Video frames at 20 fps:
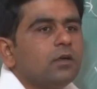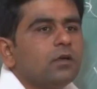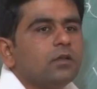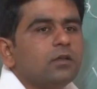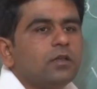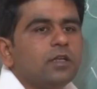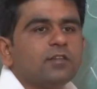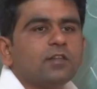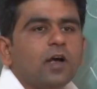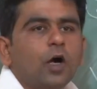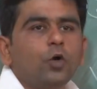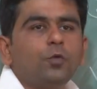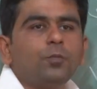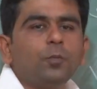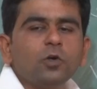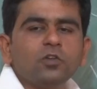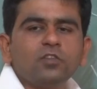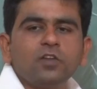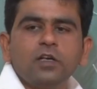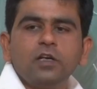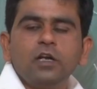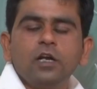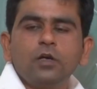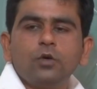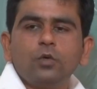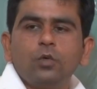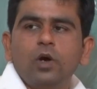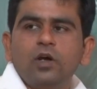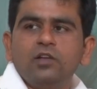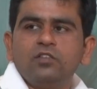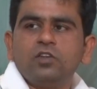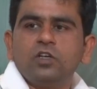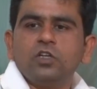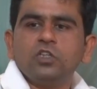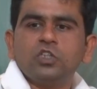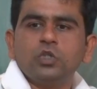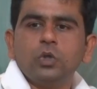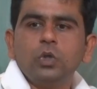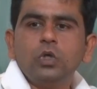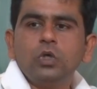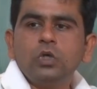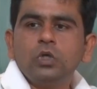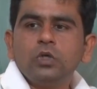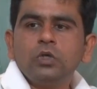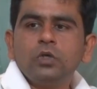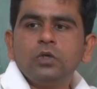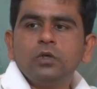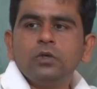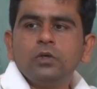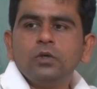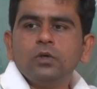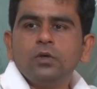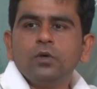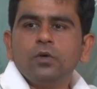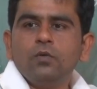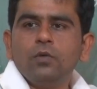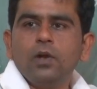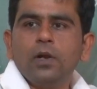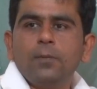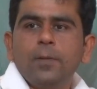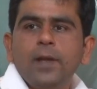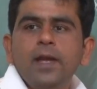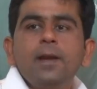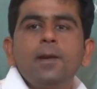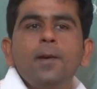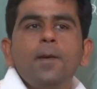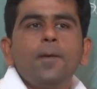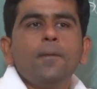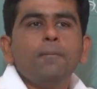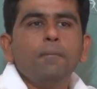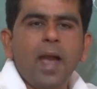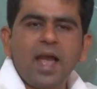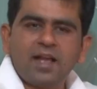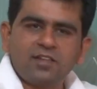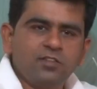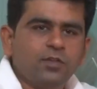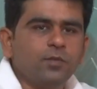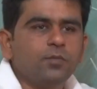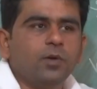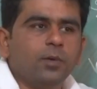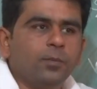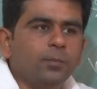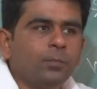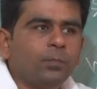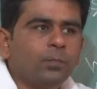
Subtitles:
this output signal to noise ratio will be maximum.